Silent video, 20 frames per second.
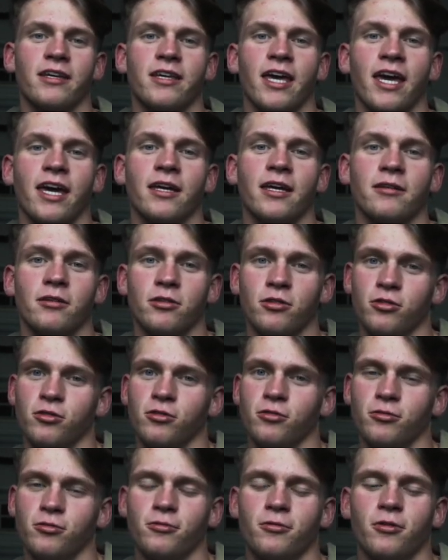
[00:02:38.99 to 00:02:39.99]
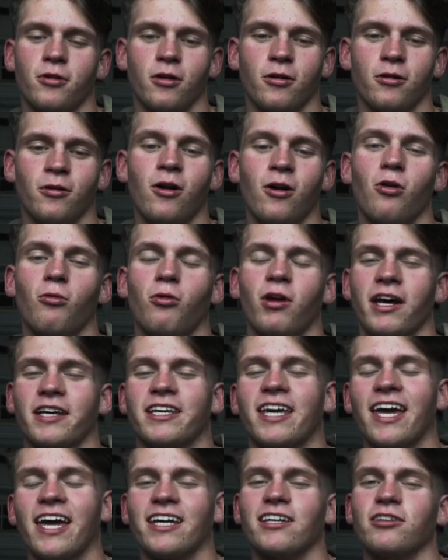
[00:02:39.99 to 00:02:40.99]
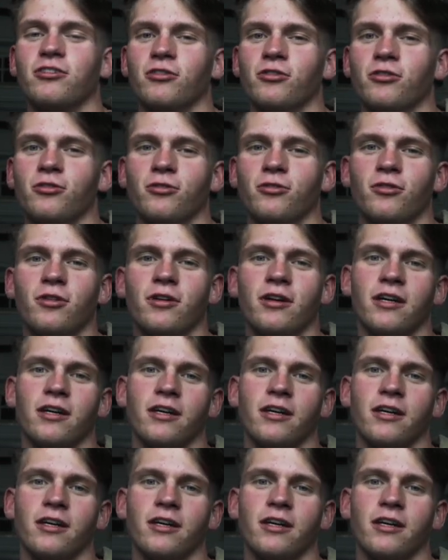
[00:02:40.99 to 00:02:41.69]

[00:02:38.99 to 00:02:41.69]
can do, or what I can do